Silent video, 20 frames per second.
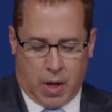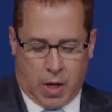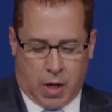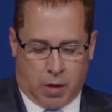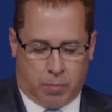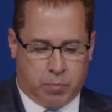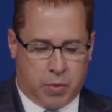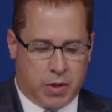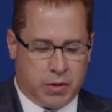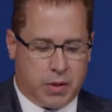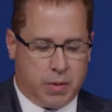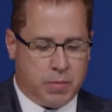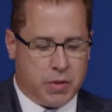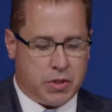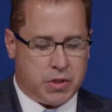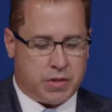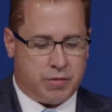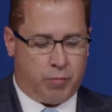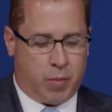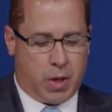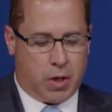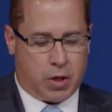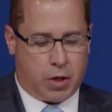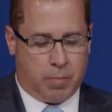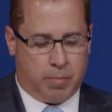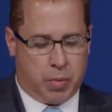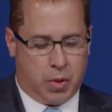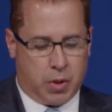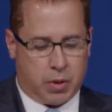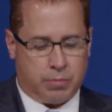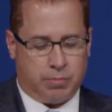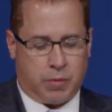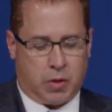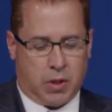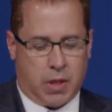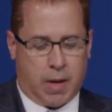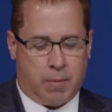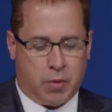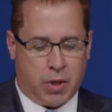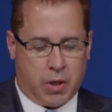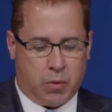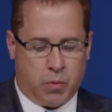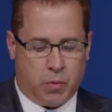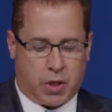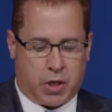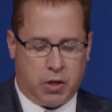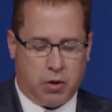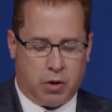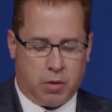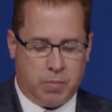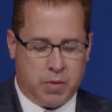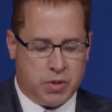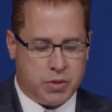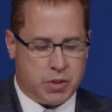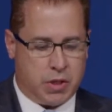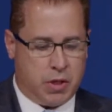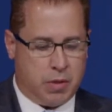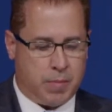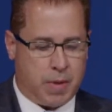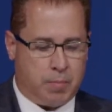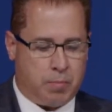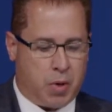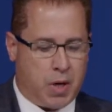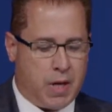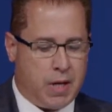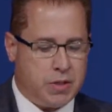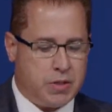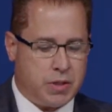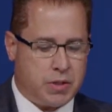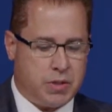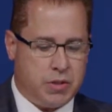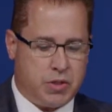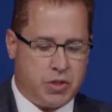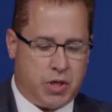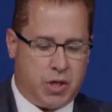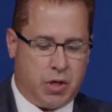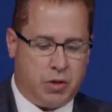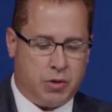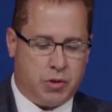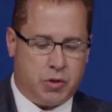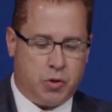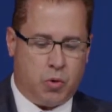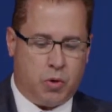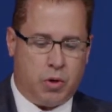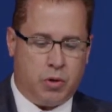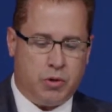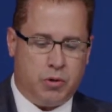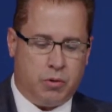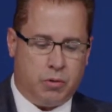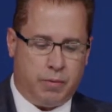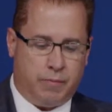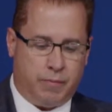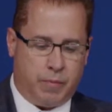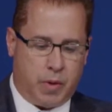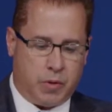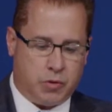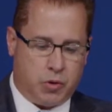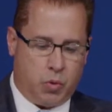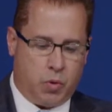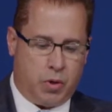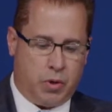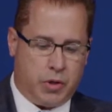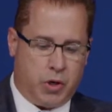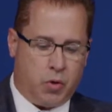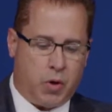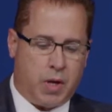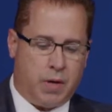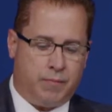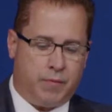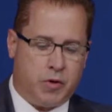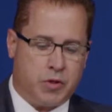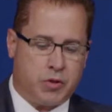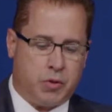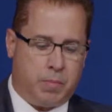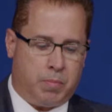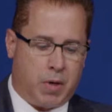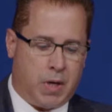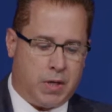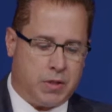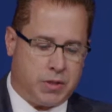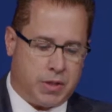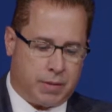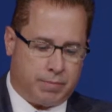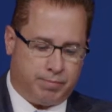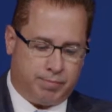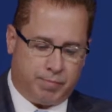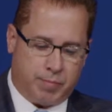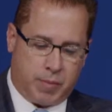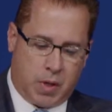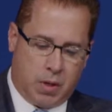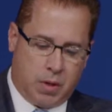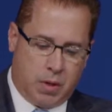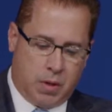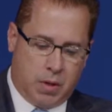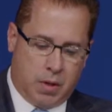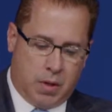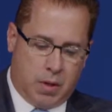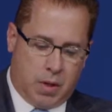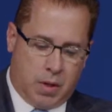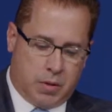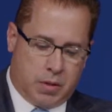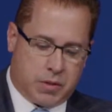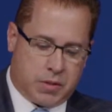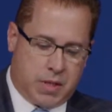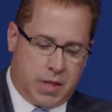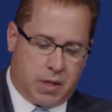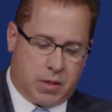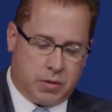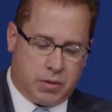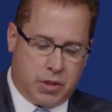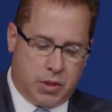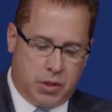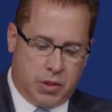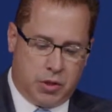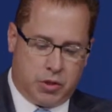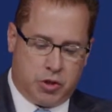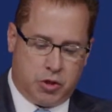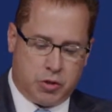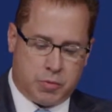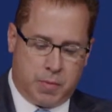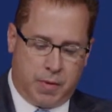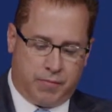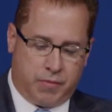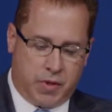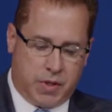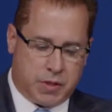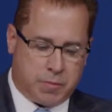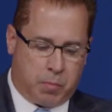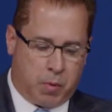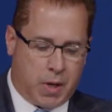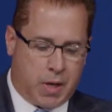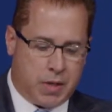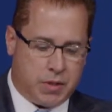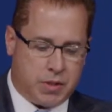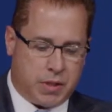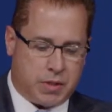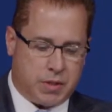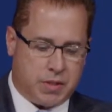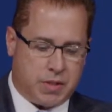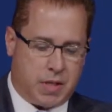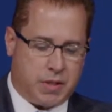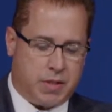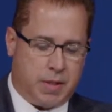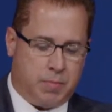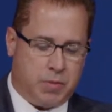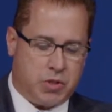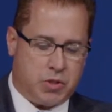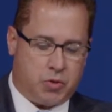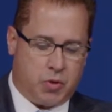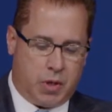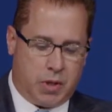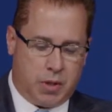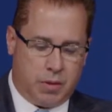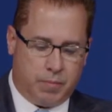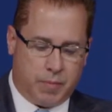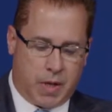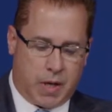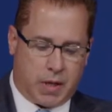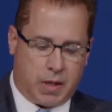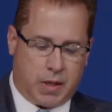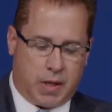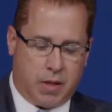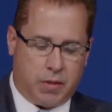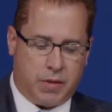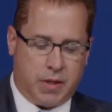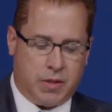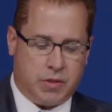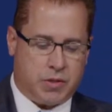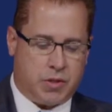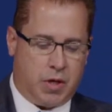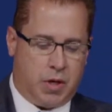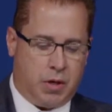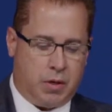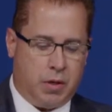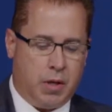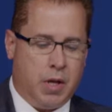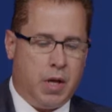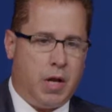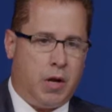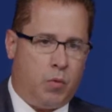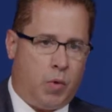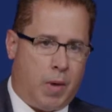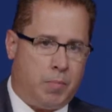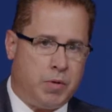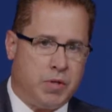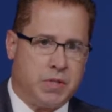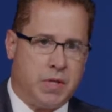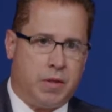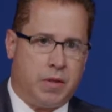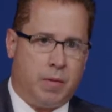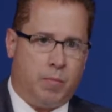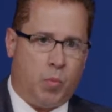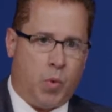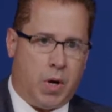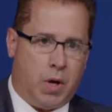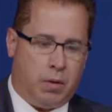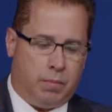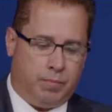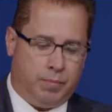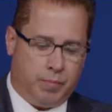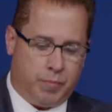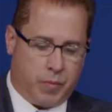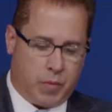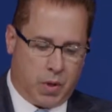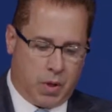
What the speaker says: helped write the Images of America book, collaborated with the Cayuga Museum on projects, and chaired the 200-year anniversary project. The state continued to choose me for these projects as I demonstrated that I could get things done and represent them well.